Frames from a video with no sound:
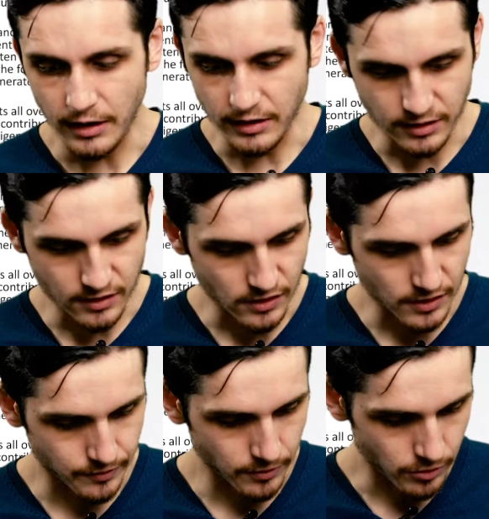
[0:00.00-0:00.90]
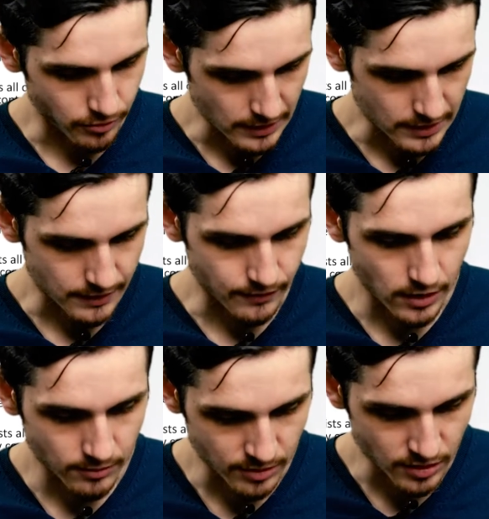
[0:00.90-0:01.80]
Indigenous fruit trees have
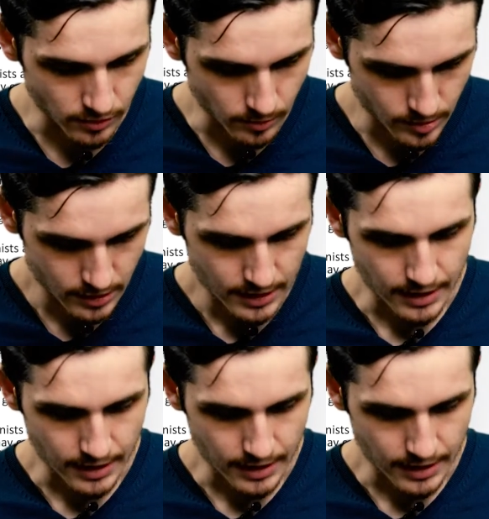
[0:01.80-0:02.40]
long been used